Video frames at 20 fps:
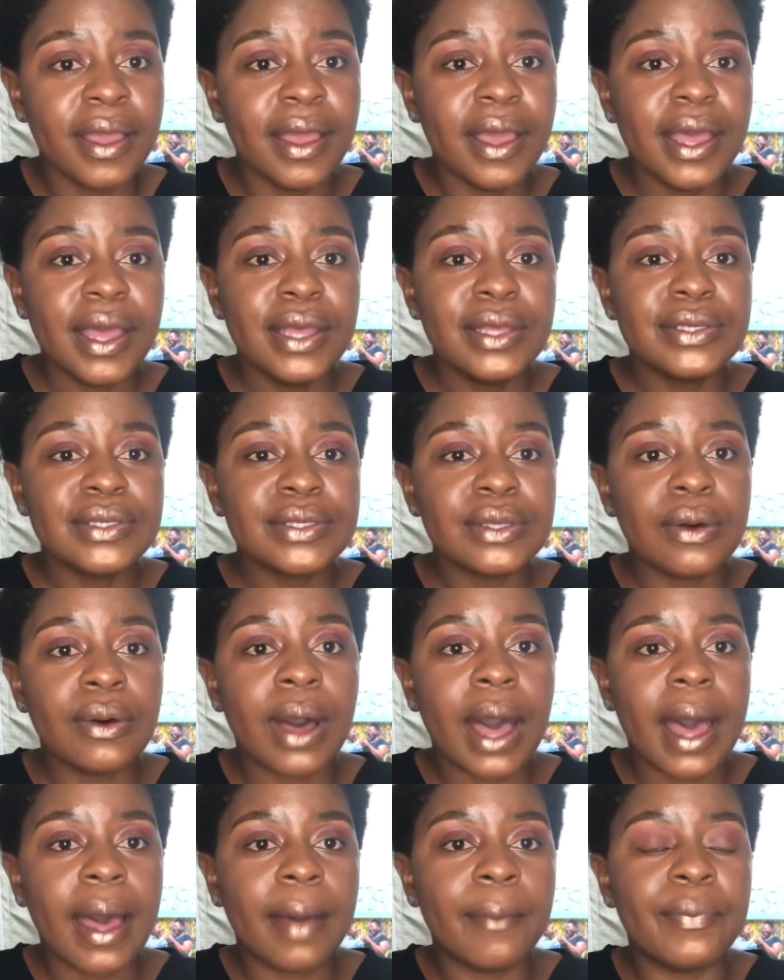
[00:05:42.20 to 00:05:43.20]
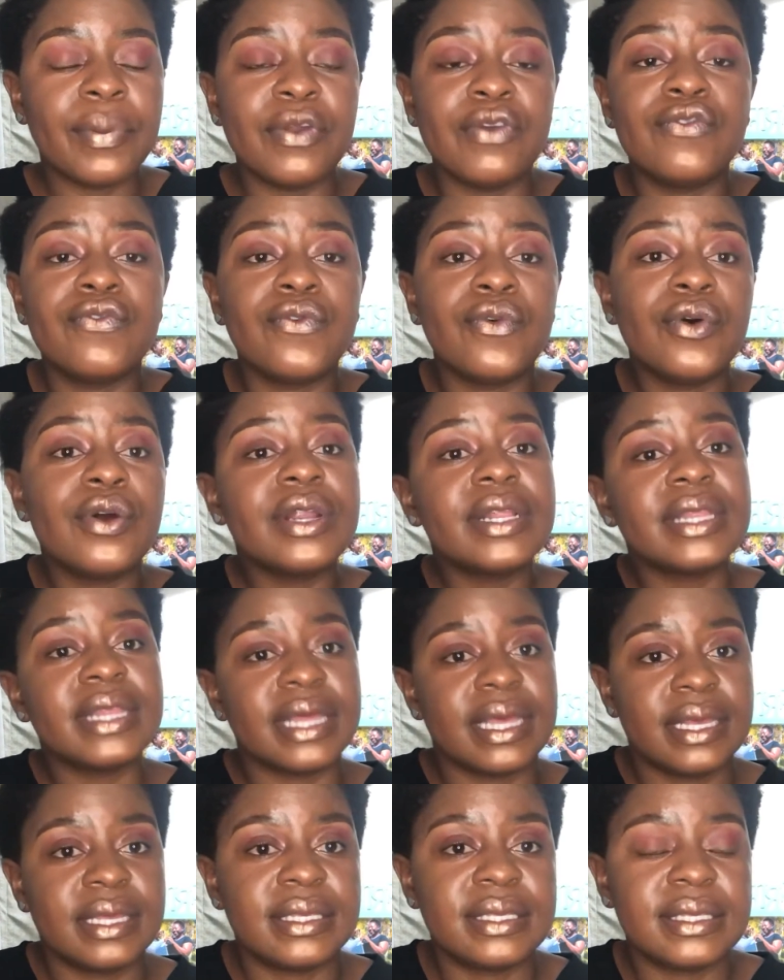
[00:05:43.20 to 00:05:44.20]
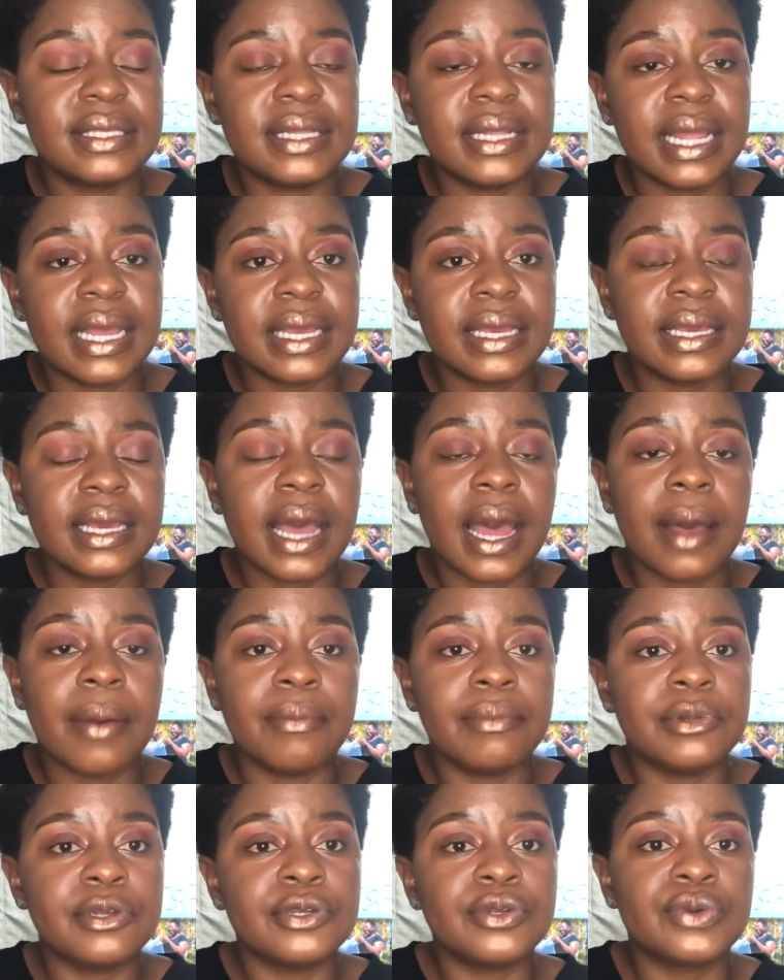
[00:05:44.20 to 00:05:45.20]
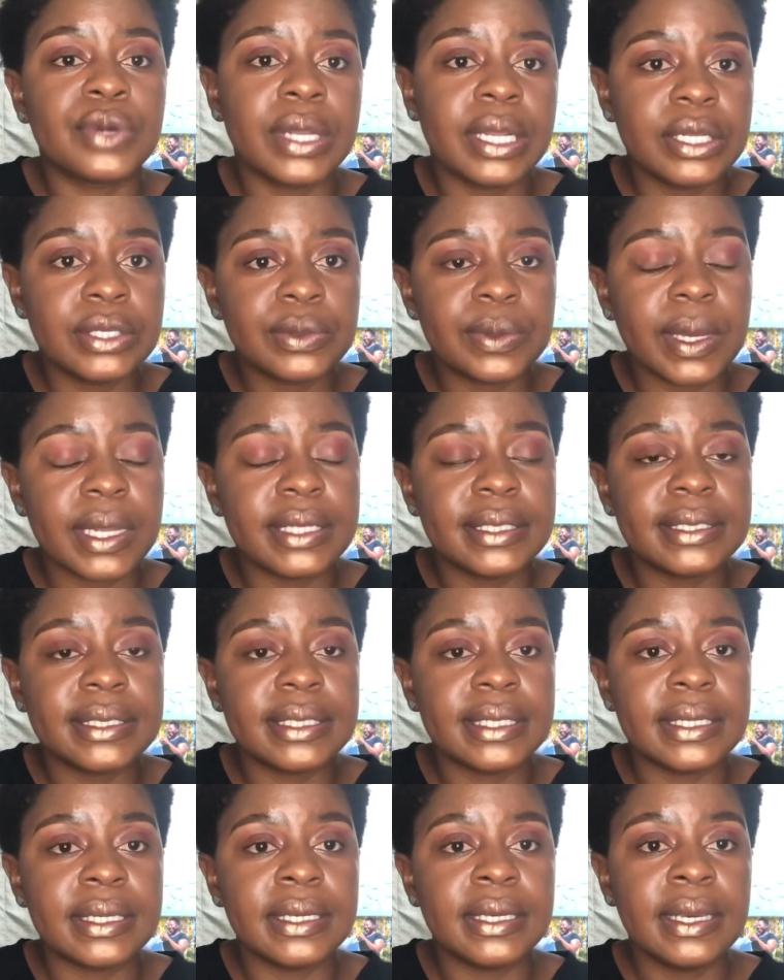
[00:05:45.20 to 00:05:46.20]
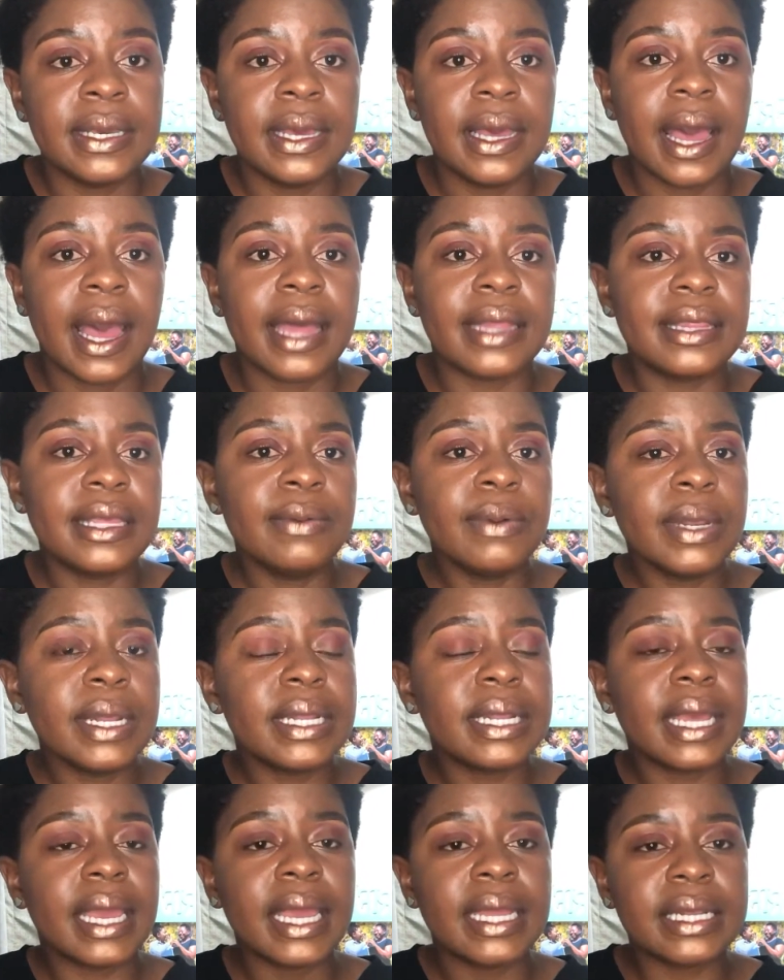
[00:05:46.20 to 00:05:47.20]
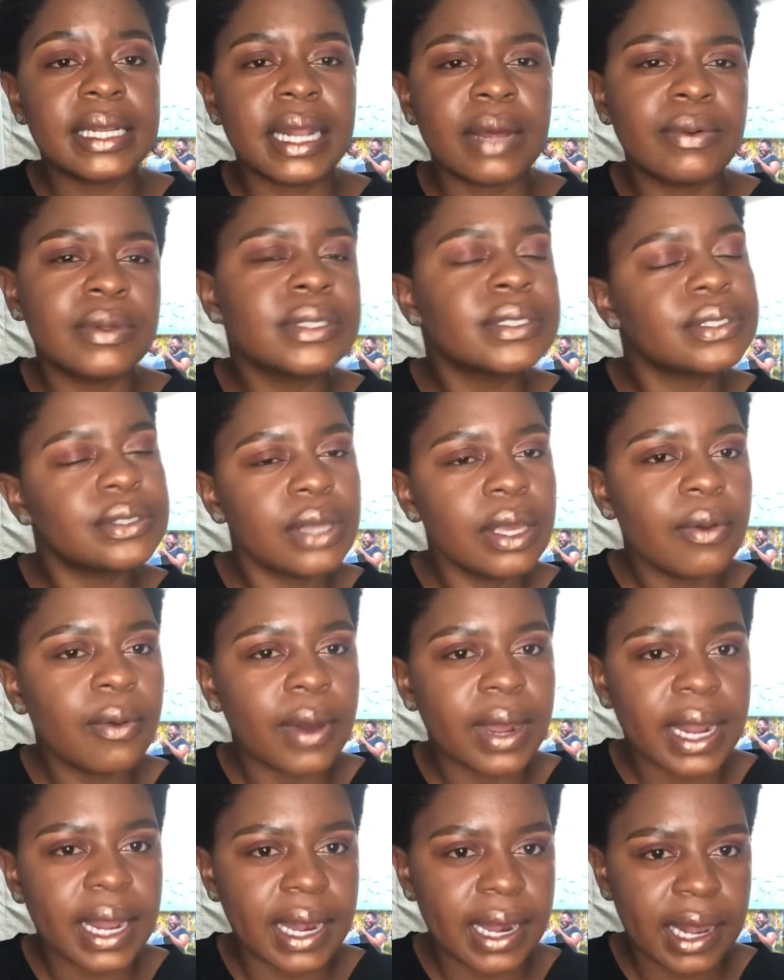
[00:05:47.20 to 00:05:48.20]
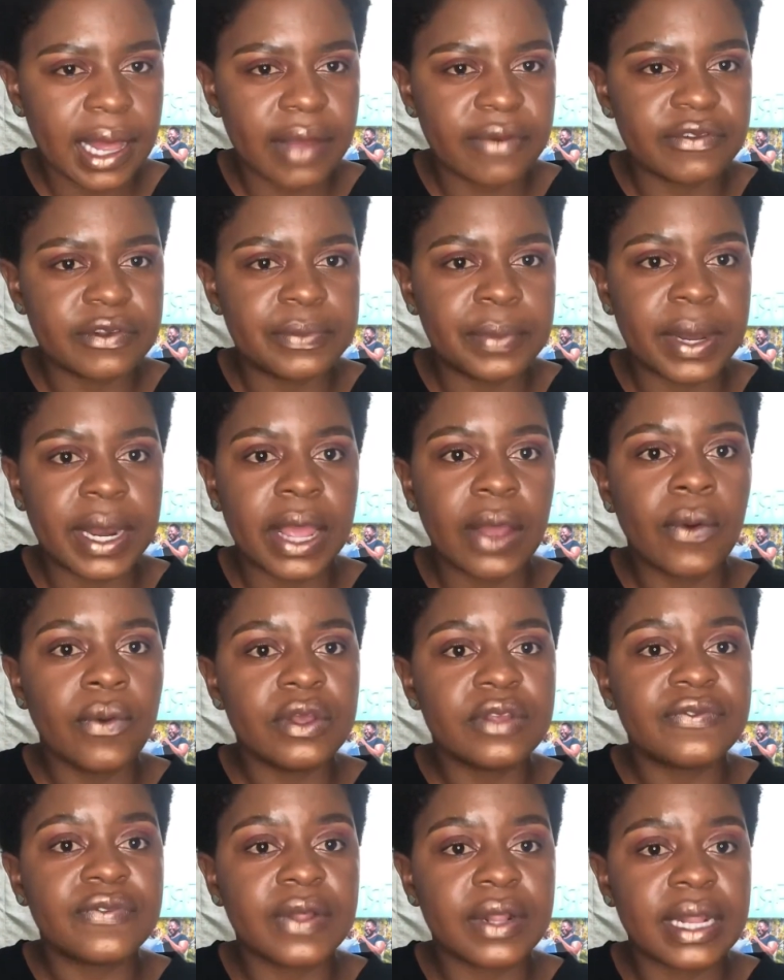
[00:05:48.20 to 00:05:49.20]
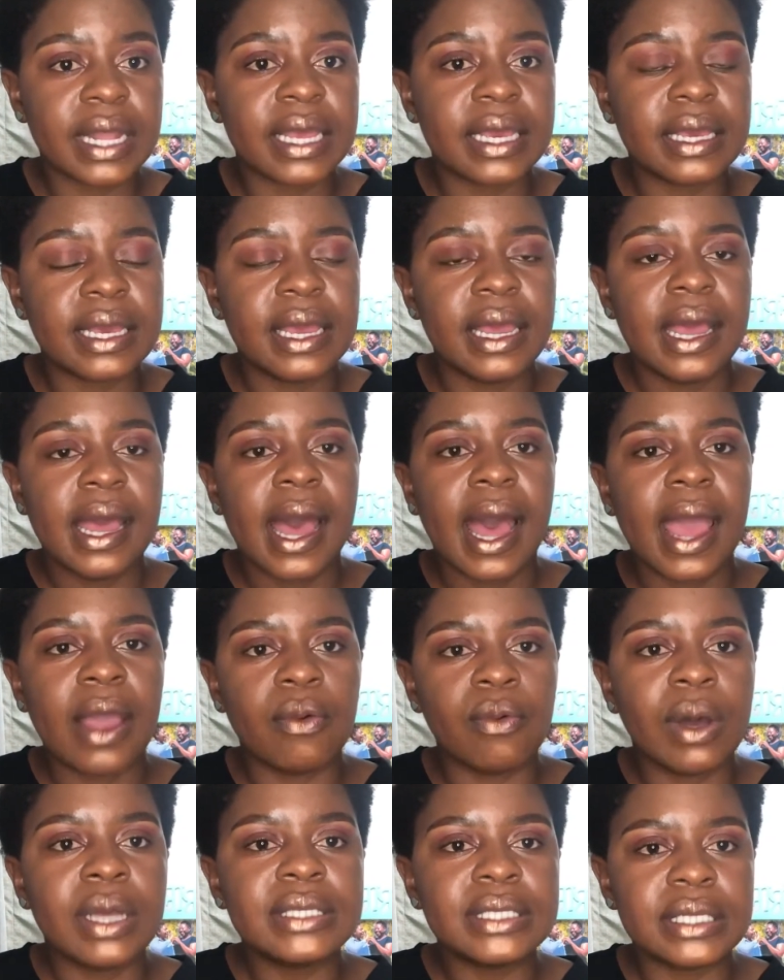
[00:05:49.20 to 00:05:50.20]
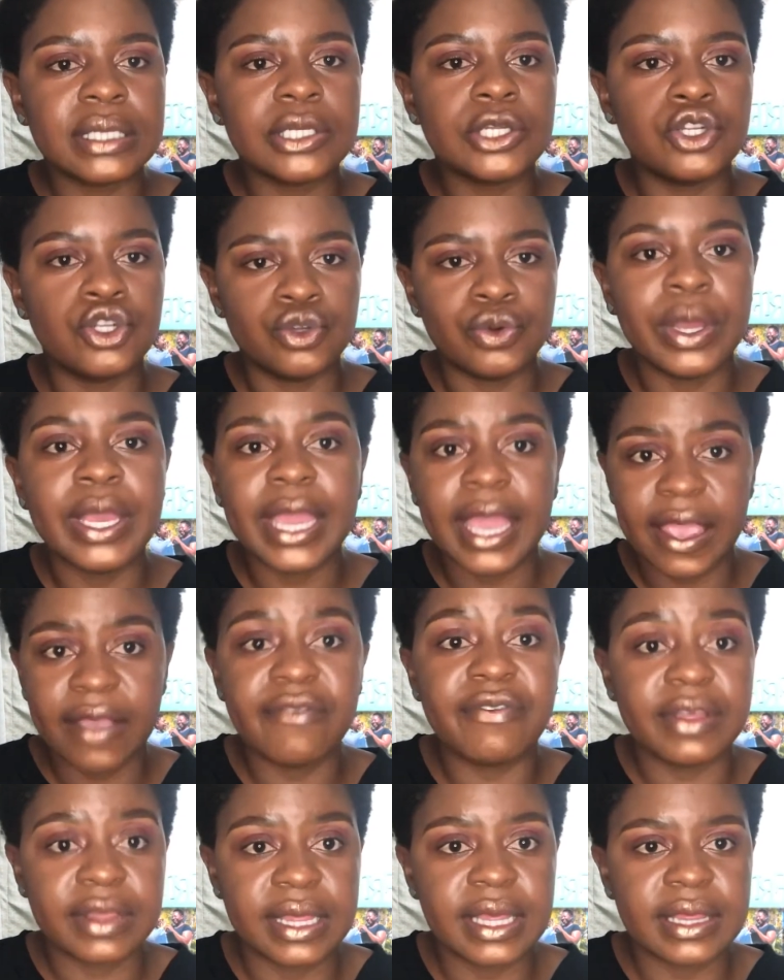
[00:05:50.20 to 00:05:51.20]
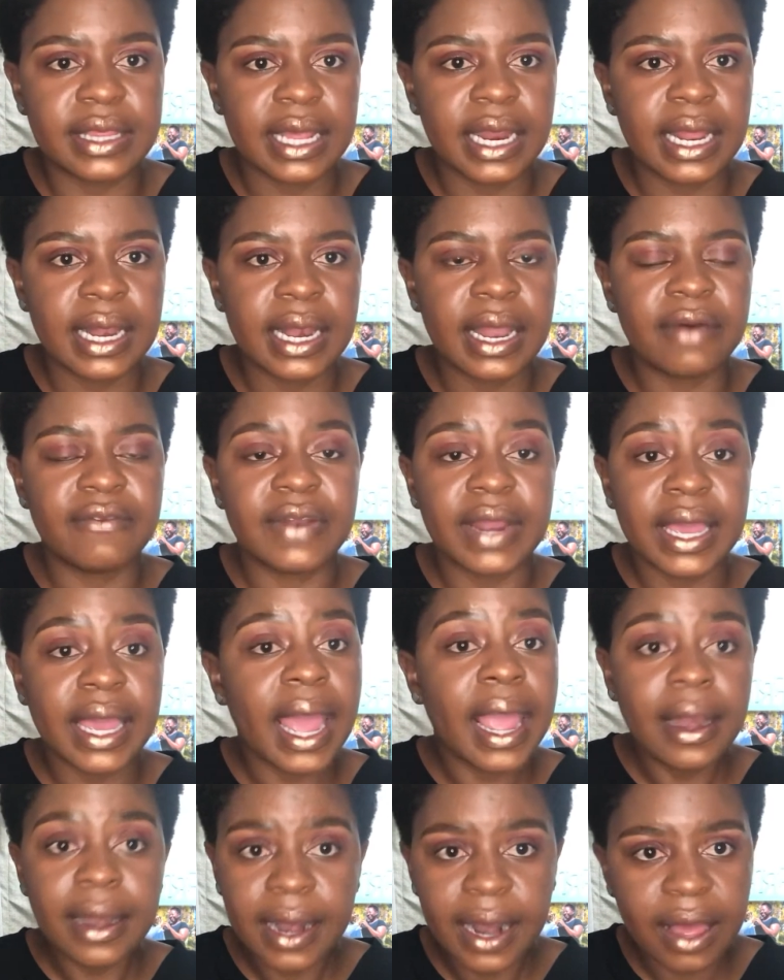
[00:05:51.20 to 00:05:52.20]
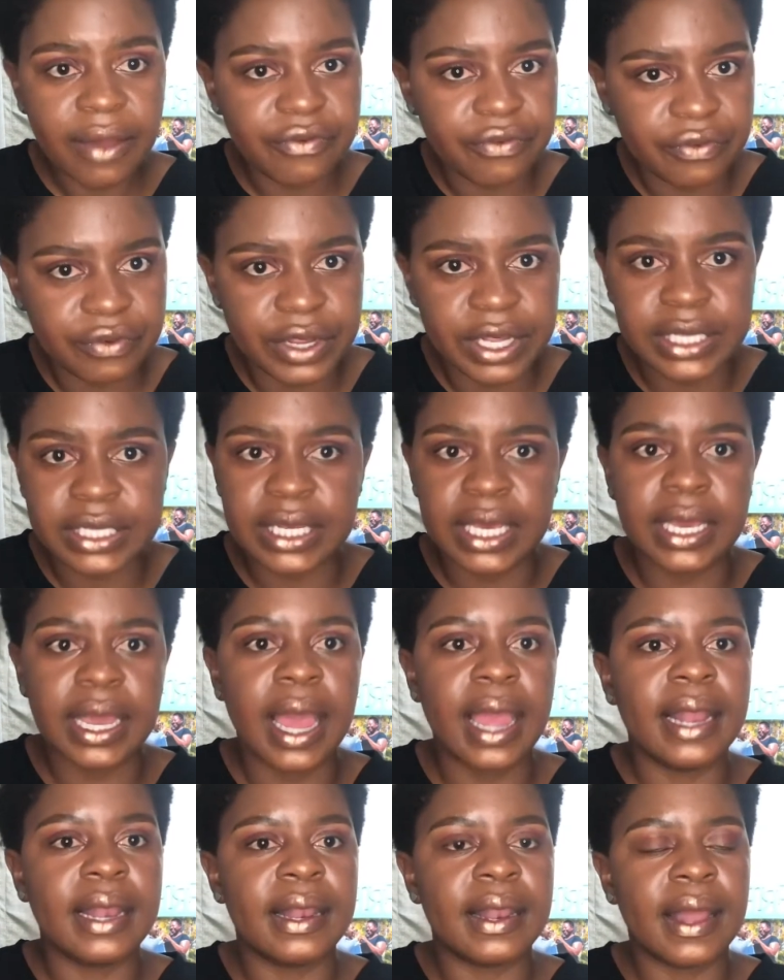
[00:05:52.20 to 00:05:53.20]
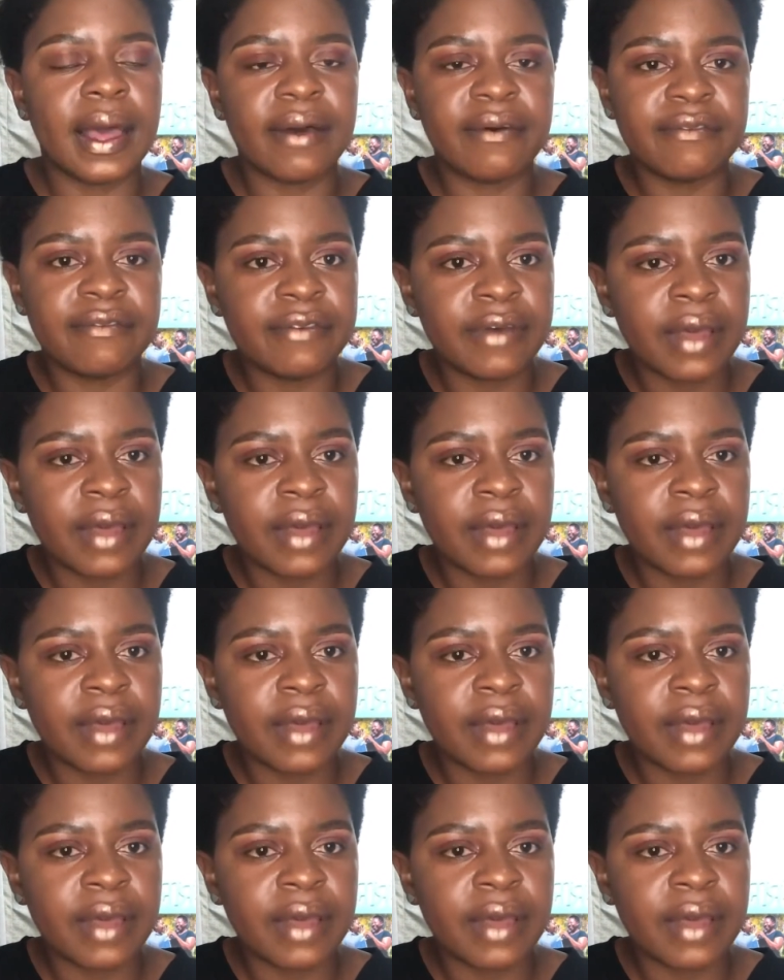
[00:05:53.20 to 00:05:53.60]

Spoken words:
So before this, like in 2020, I think when it ended, I was doing what I loved, but I always felt like I wasn't doing everything that I love. Like I love reading, I love